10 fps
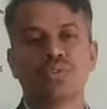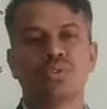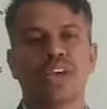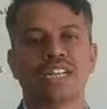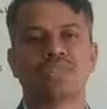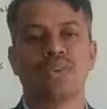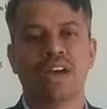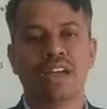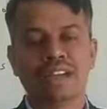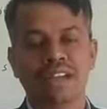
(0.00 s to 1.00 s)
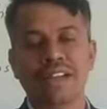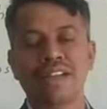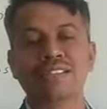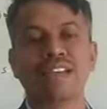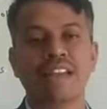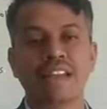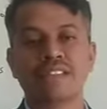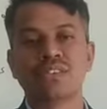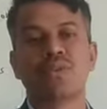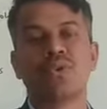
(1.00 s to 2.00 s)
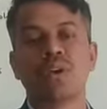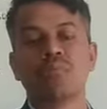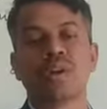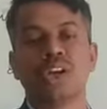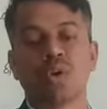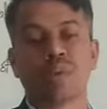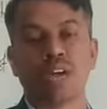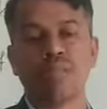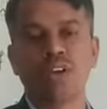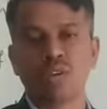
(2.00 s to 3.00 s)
so that's why it is erased over a period of time.